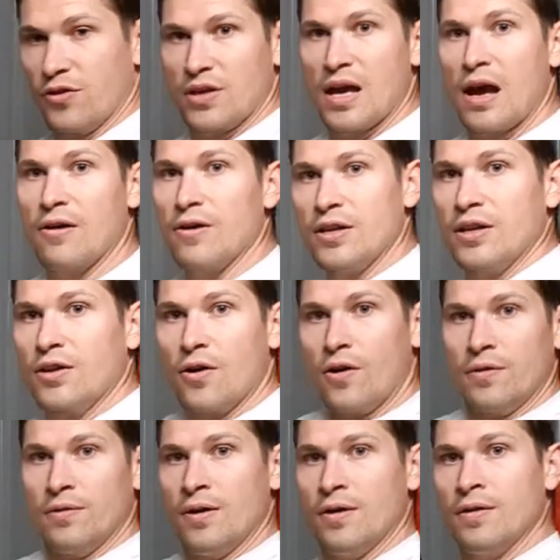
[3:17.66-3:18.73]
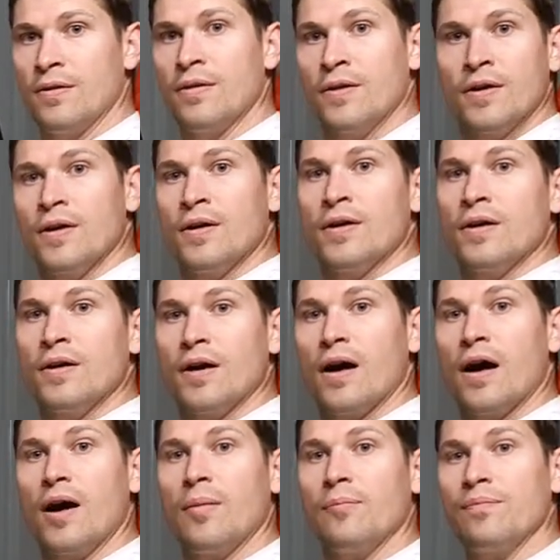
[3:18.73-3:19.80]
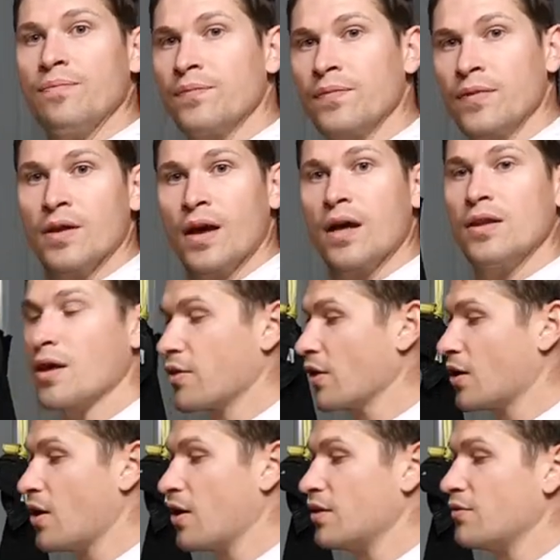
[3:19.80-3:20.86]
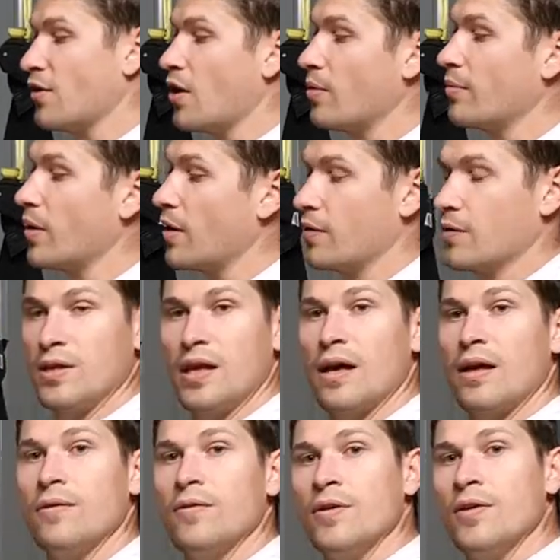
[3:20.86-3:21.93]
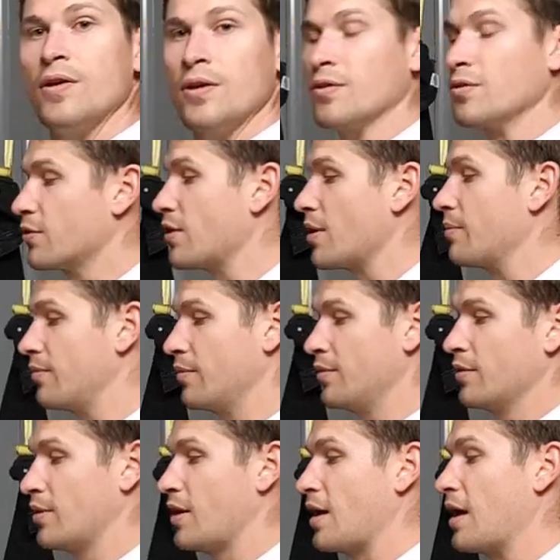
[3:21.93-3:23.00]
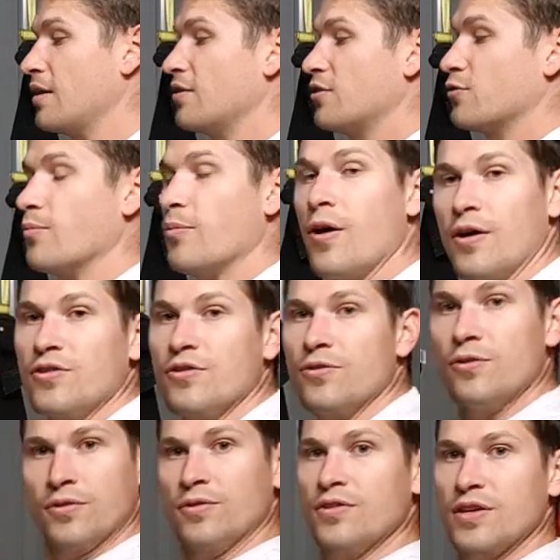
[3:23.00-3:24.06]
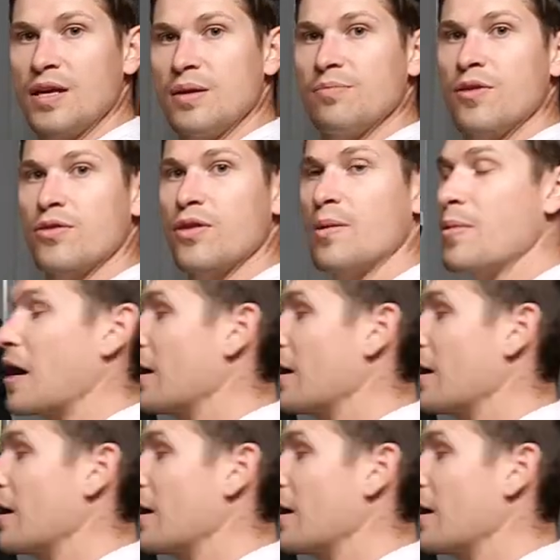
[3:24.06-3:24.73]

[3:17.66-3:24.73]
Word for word: you carried it on, um, another kind of armbar, yeah? Thumb, and this reminds you to keep the thumb